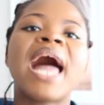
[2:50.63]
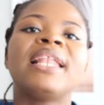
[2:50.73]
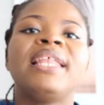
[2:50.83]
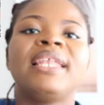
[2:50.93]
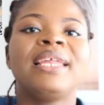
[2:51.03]

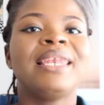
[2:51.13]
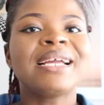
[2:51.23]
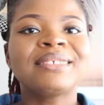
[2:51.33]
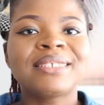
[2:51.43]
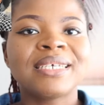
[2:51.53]
And the
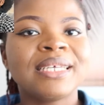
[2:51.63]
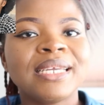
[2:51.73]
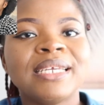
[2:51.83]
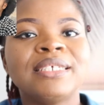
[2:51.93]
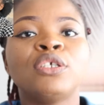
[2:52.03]
next thing
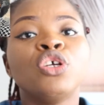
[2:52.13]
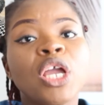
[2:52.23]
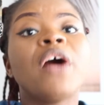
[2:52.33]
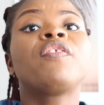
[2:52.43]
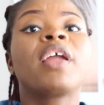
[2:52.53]
is,
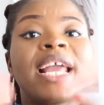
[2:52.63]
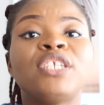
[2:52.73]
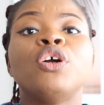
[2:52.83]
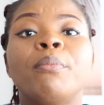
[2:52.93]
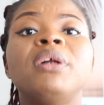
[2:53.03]
you have to
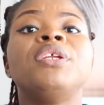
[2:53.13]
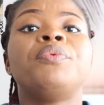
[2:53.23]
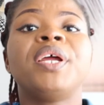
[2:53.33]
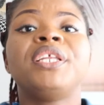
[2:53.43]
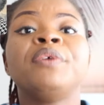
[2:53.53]
get your money
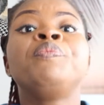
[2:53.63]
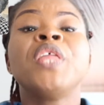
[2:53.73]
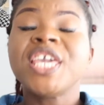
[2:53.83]
ready.